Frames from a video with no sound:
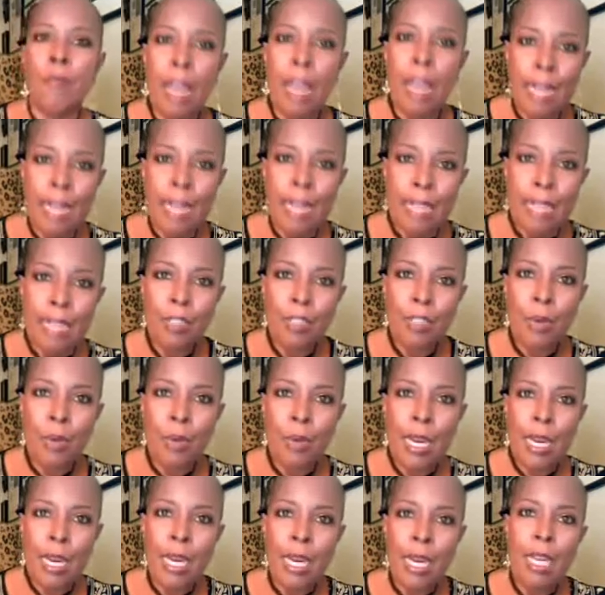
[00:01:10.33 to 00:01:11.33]
That
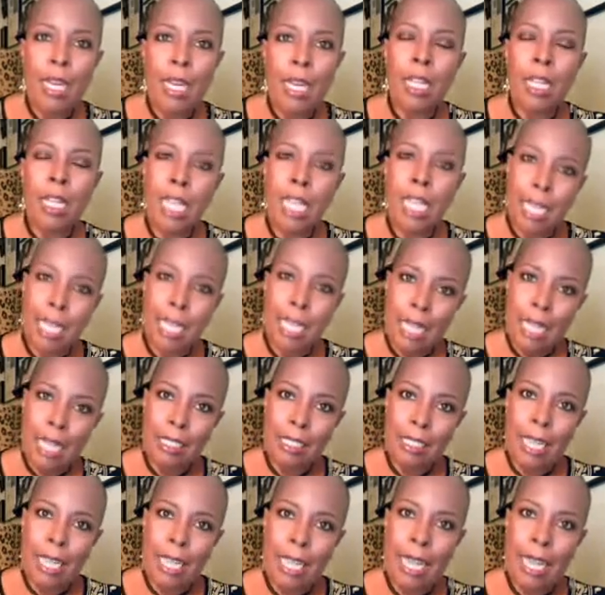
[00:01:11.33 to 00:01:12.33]
x-ray and that
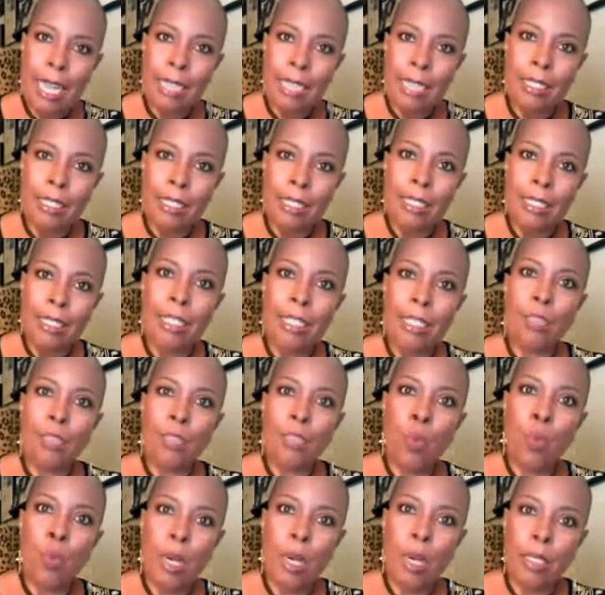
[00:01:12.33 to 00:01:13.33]
CAT scan
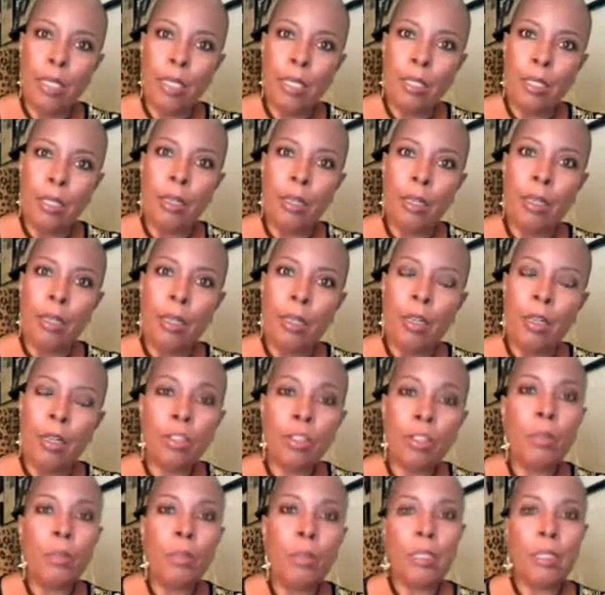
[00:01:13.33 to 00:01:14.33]
is what
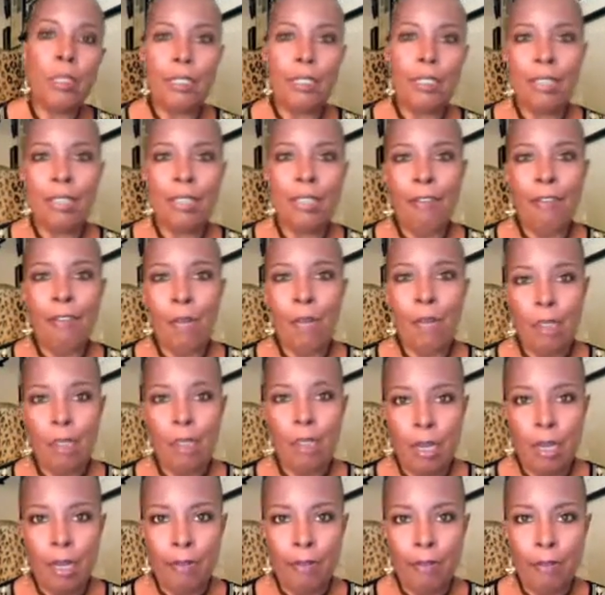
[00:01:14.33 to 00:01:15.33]
ultimately saved
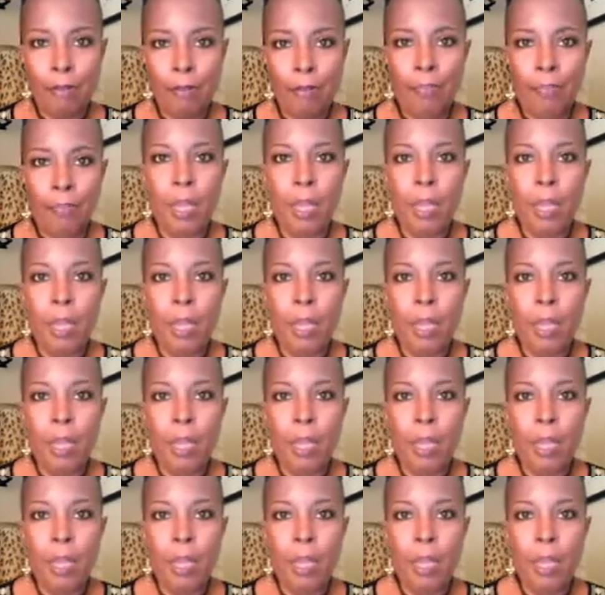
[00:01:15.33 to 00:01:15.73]
my life.